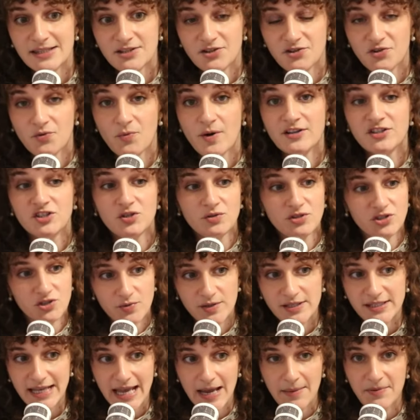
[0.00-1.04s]
They're the ones who do
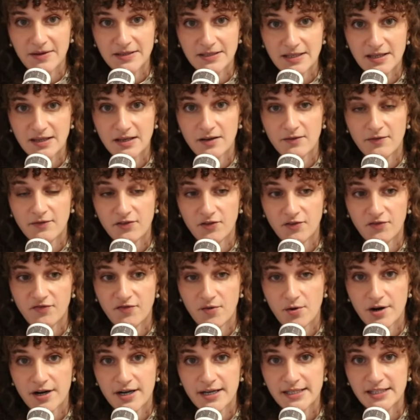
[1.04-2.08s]
escape into the, the
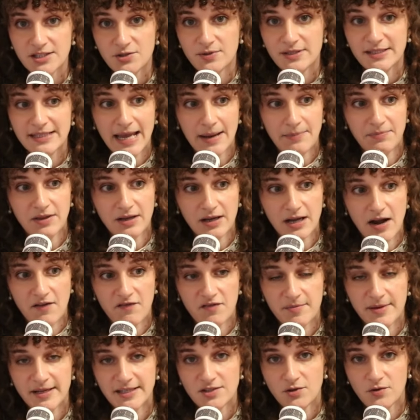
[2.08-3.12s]
forest to escape the
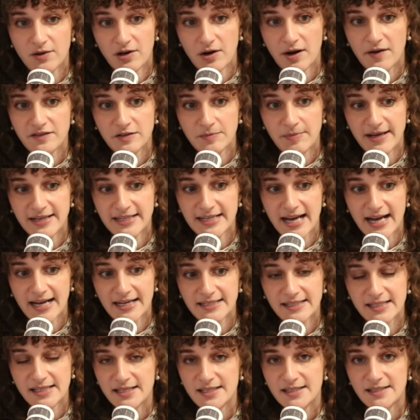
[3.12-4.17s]
government so they don't have to pay
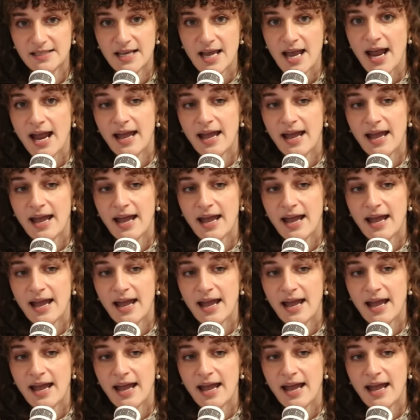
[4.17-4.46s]
taxes